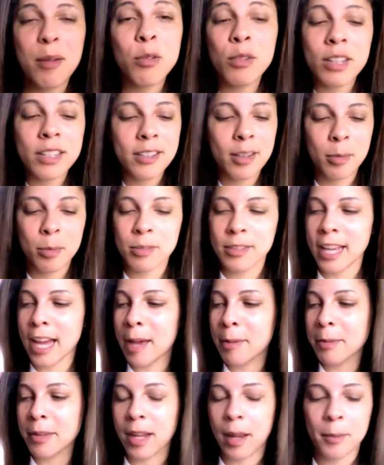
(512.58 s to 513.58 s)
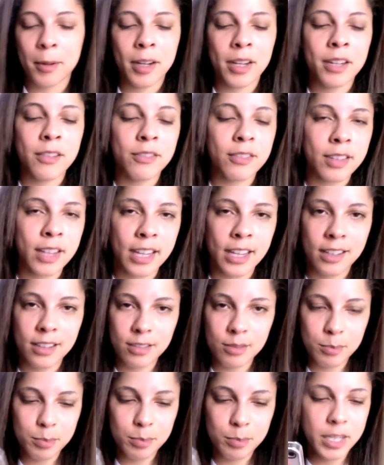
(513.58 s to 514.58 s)
only double tapping. I'm not even like
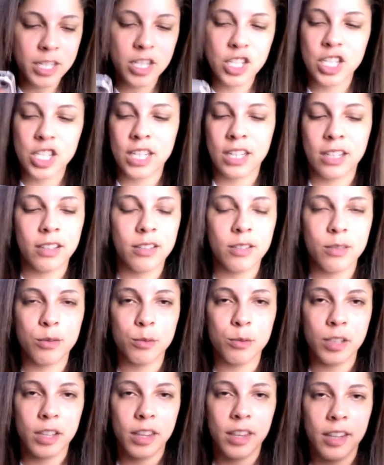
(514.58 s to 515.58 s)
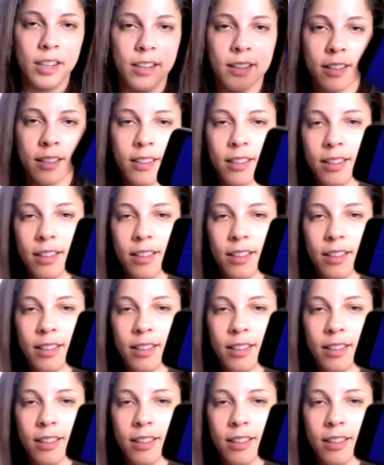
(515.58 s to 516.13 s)
pinching with this.